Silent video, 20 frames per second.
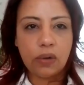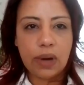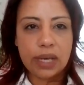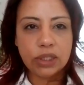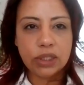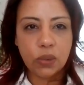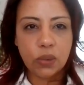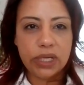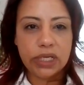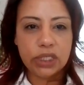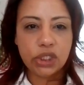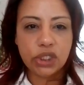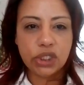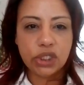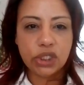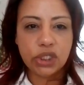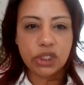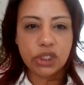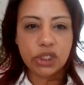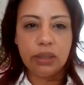
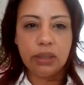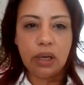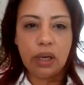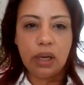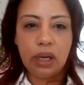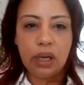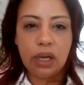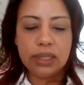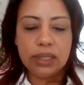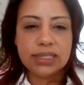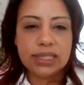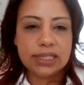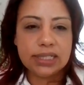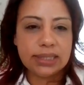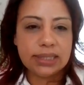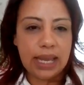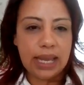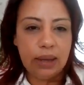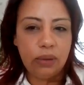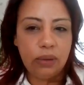graduation
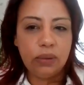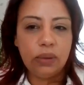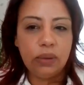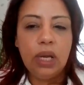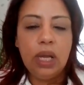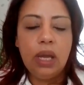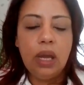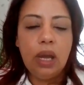discount.